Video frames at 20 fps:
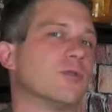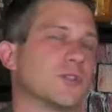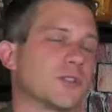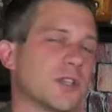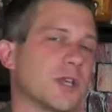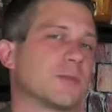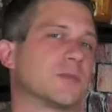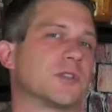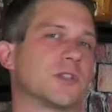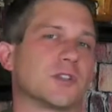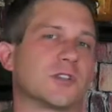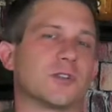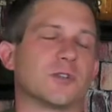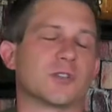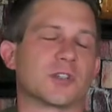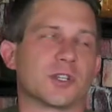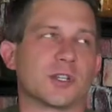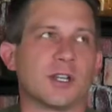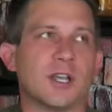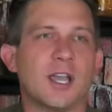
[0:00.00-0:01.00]

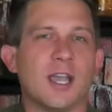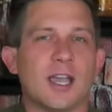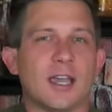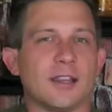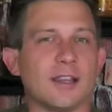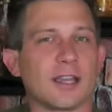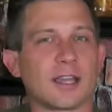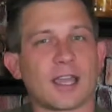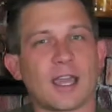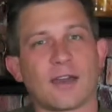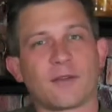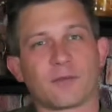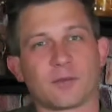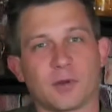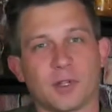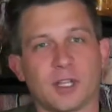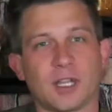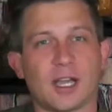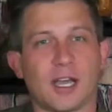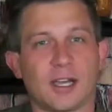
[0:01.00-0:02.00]
substitution and they have
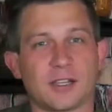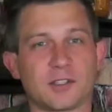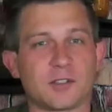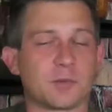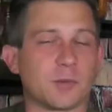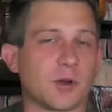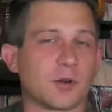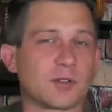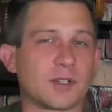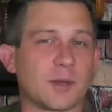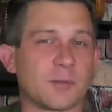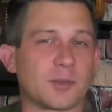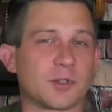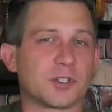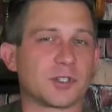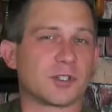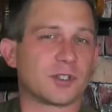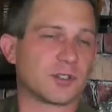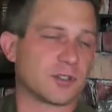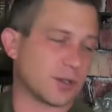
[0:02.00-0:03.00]
really high smoke
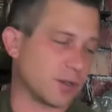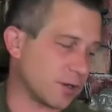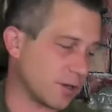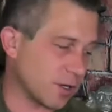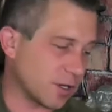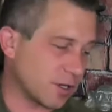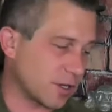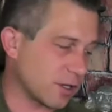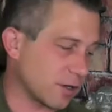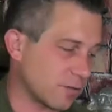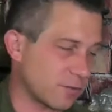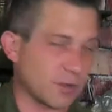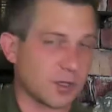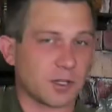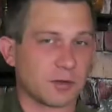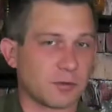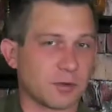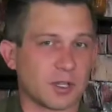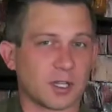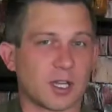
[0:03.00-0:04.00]
temperatures so you can cook
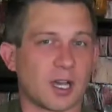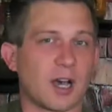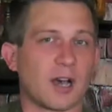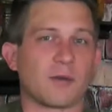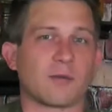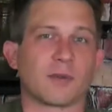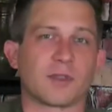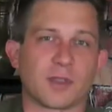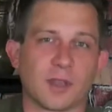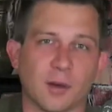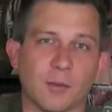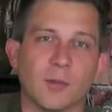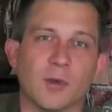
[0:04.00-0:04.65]
really hot with them.